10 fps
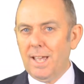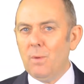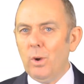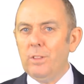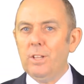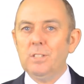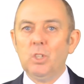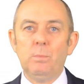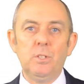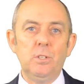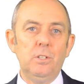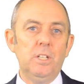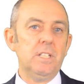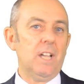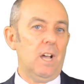and when those
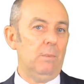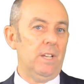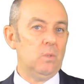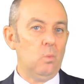opportunities come his